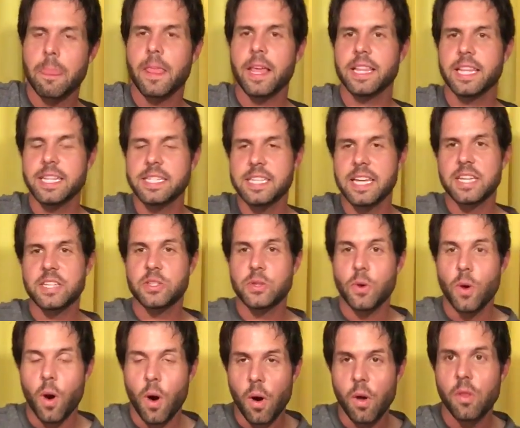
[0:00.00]
And that takes
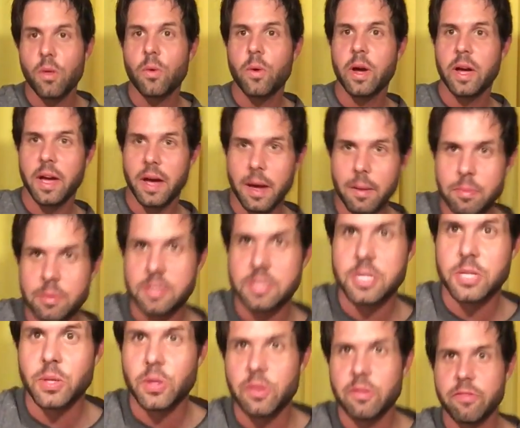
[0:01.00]
you all the way up
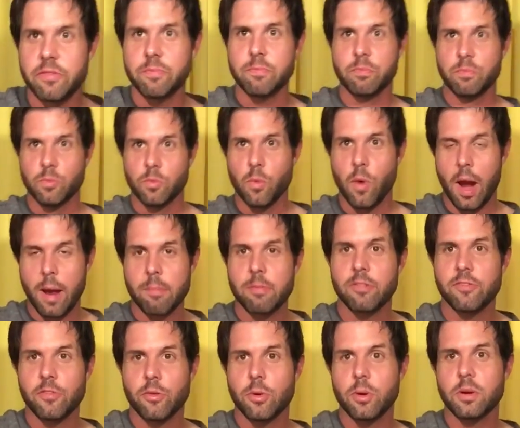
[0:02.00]
until right
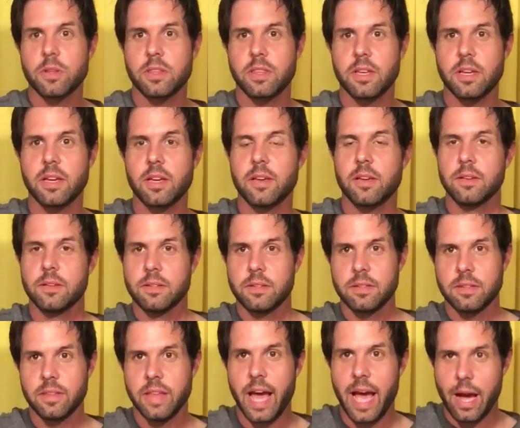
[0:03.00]
before the
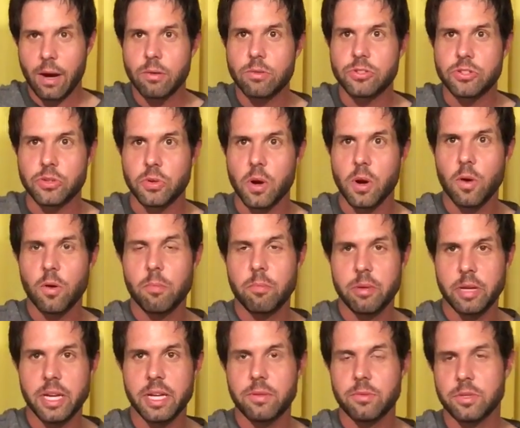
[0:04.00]
outro
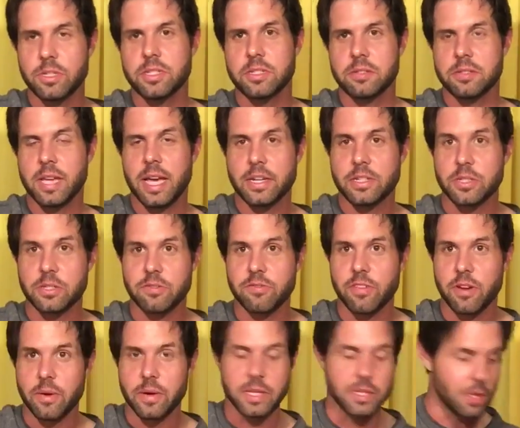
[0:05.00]
bit, which is actually
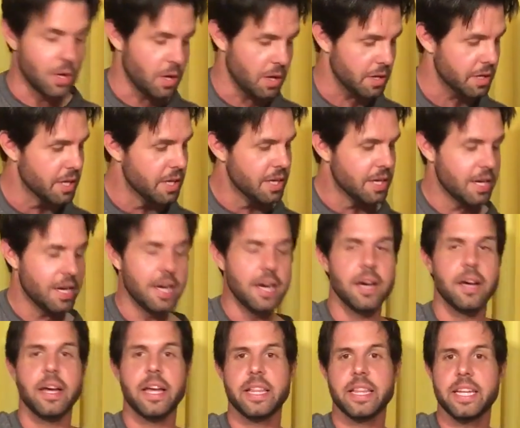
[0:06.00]
very long,
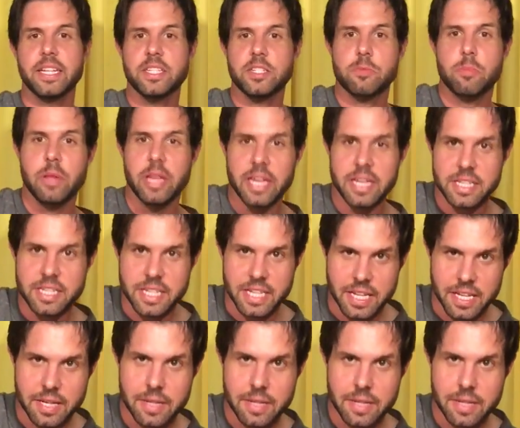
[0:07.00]
and they just play a D.